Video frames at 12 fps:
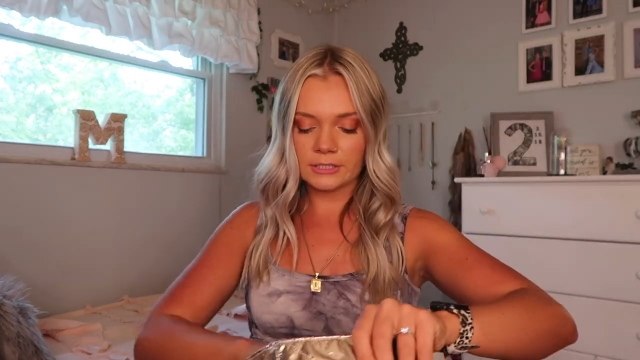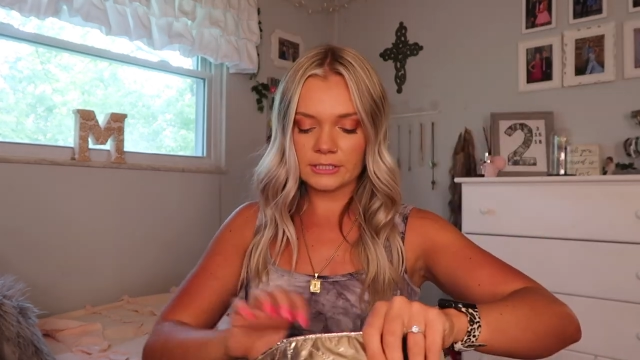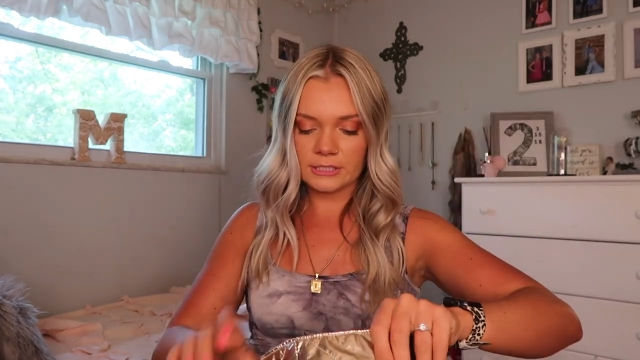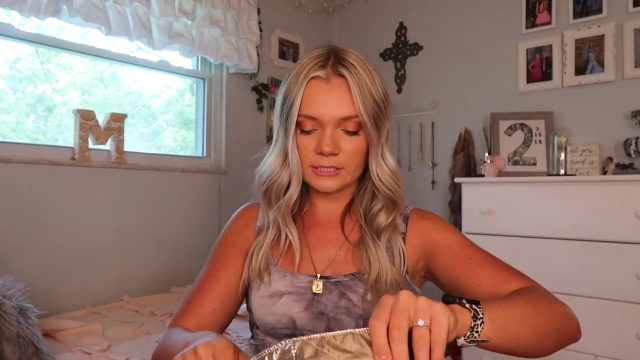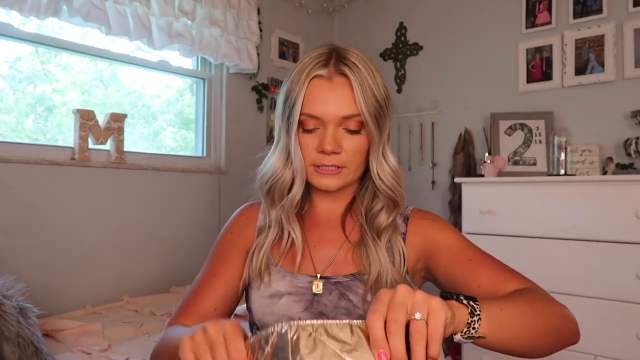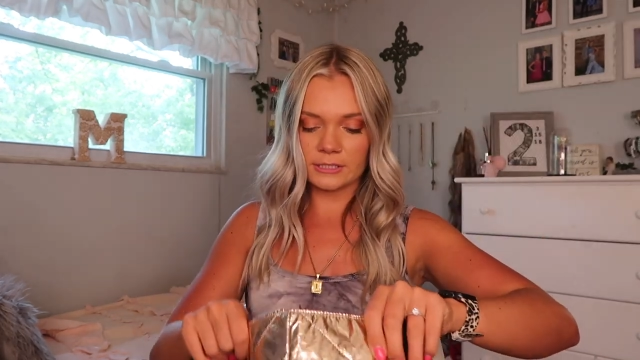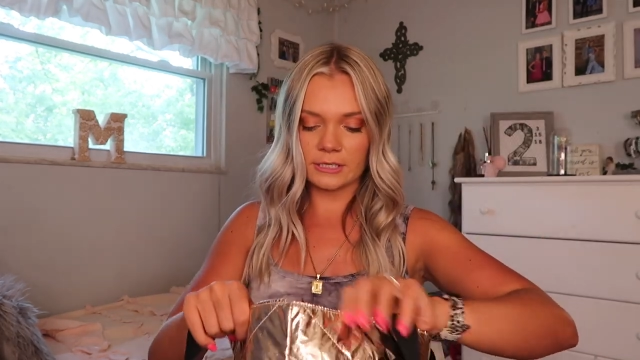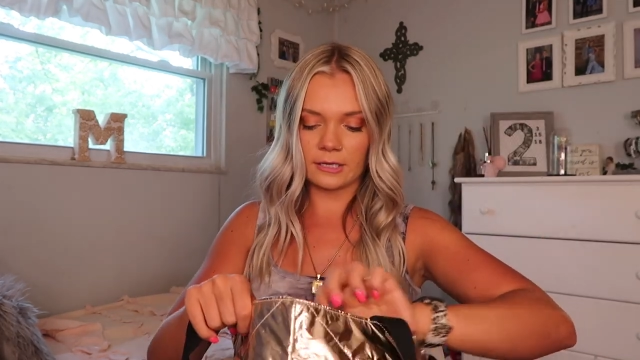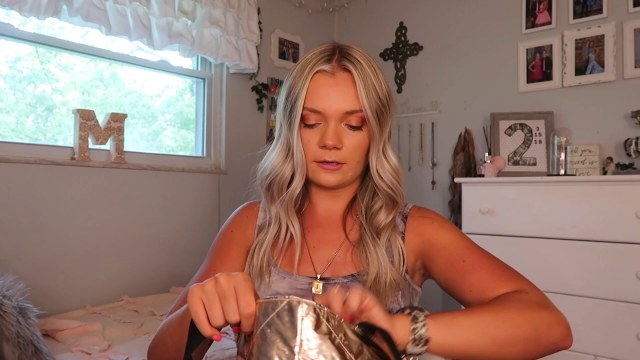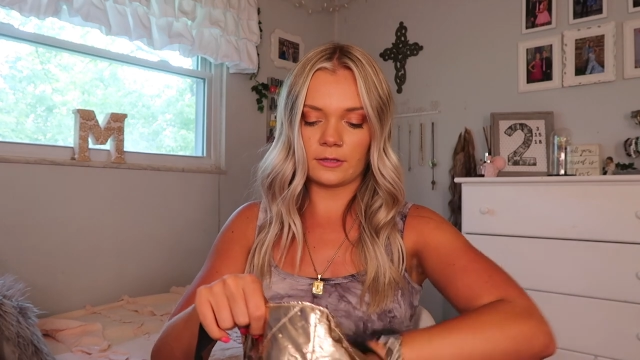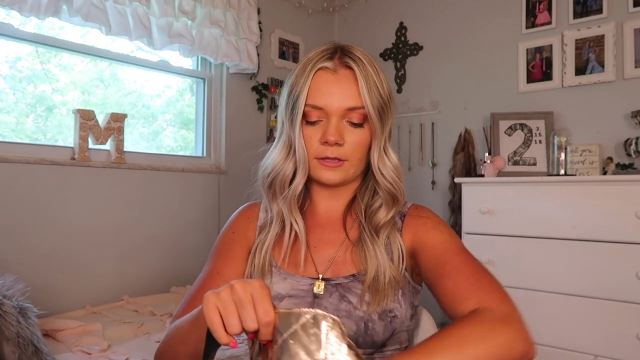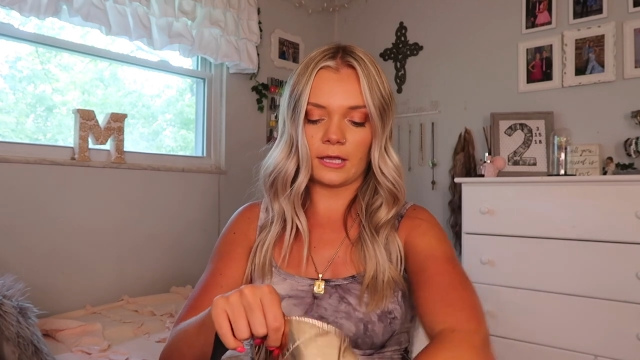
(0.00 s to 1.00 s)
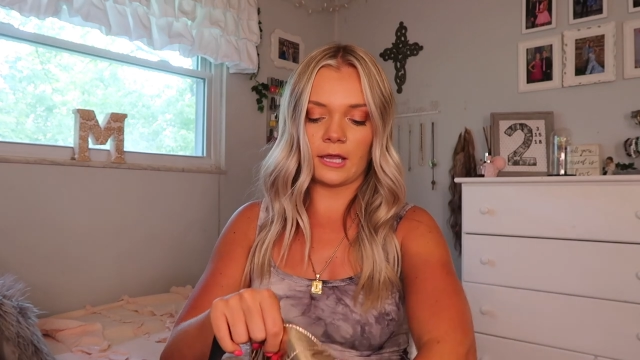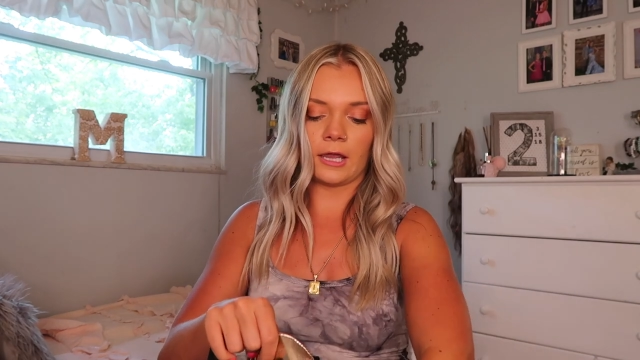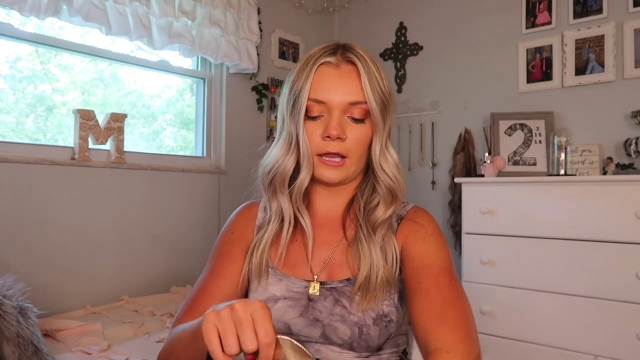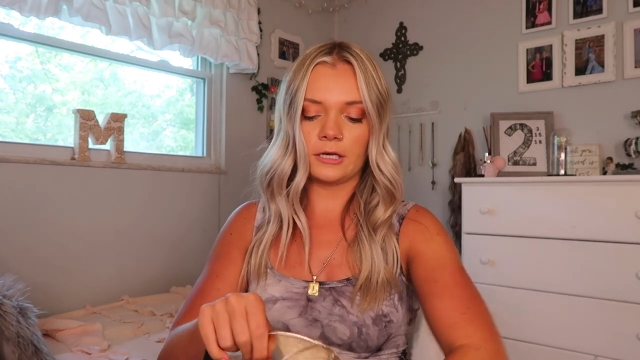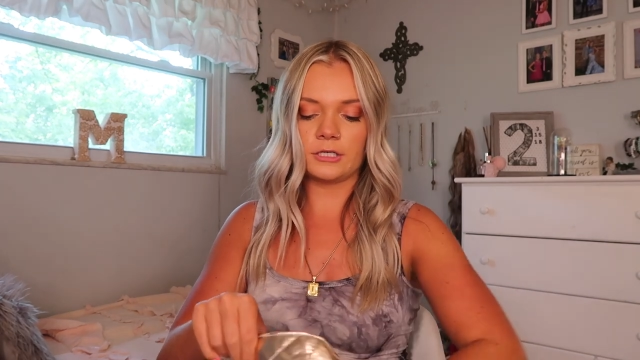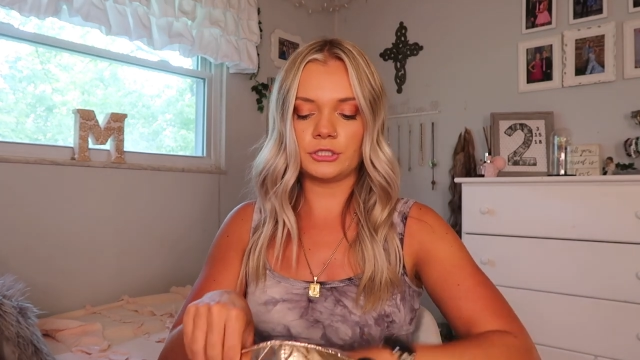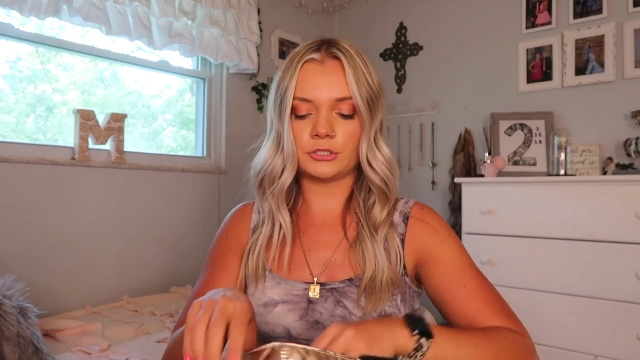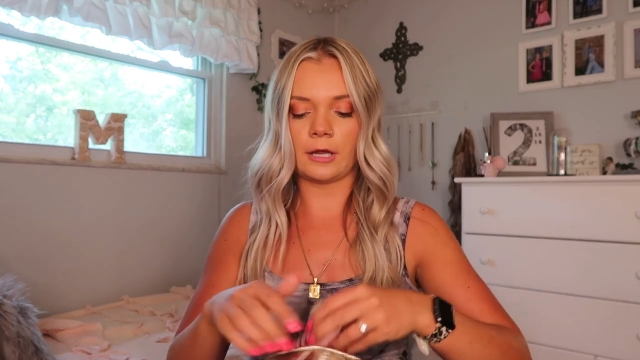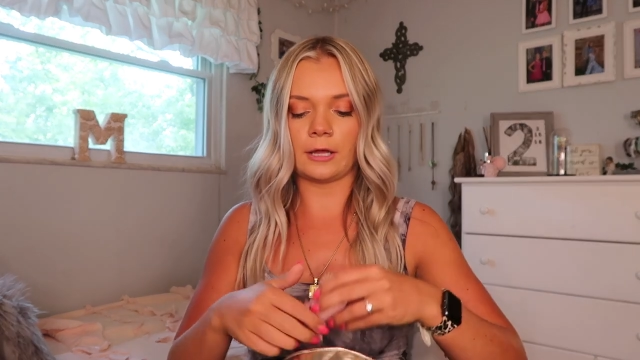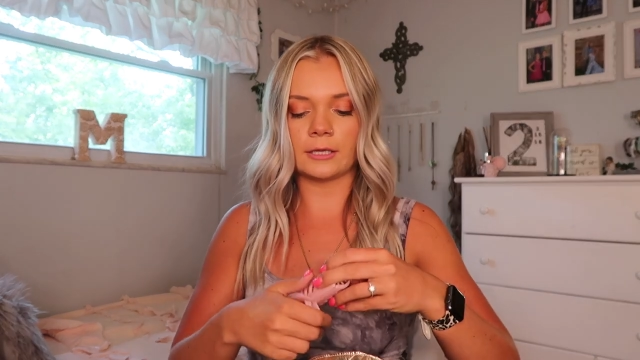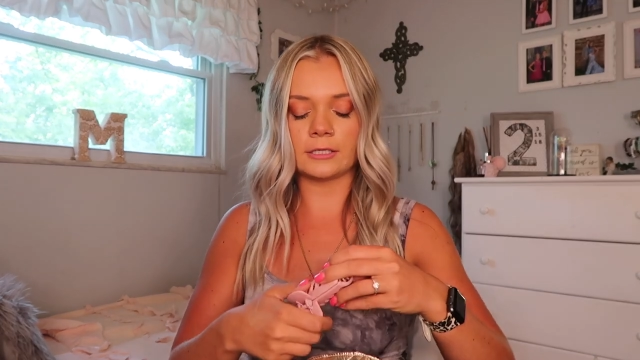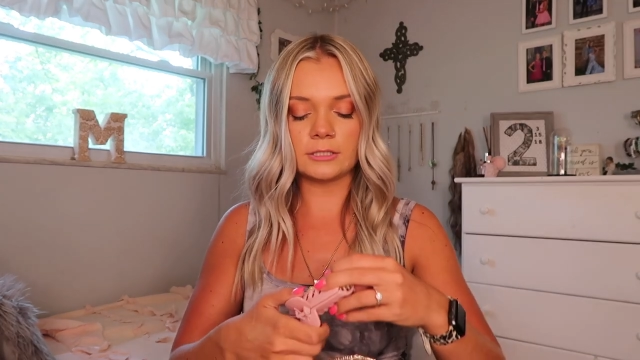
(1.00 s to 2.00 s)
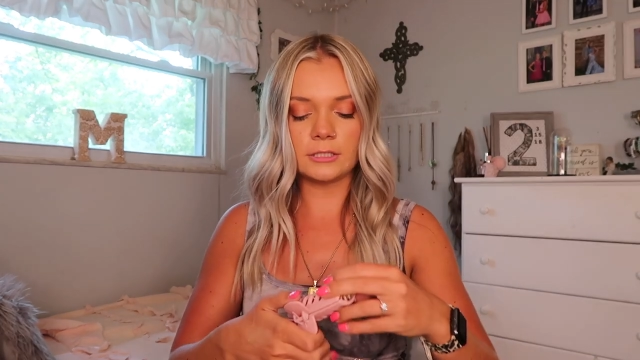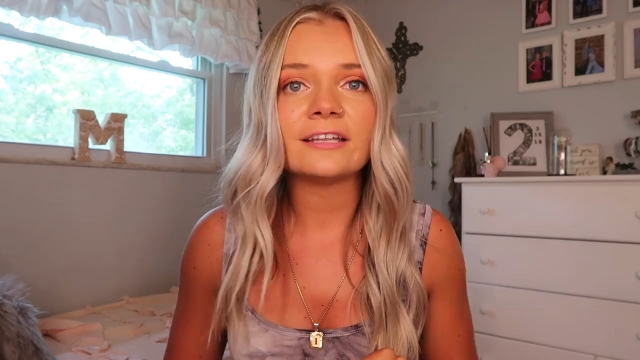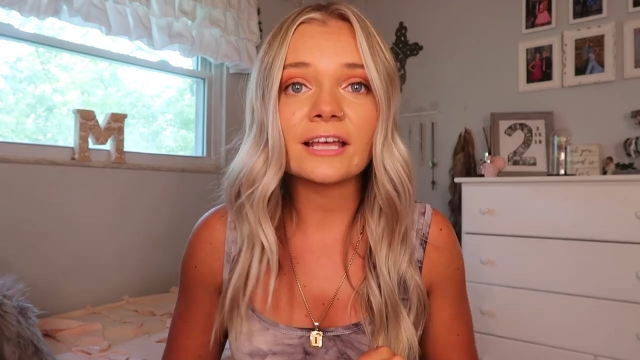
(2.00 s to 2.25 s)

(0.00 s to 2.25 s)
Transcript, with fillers: just going to stay on the hair trend.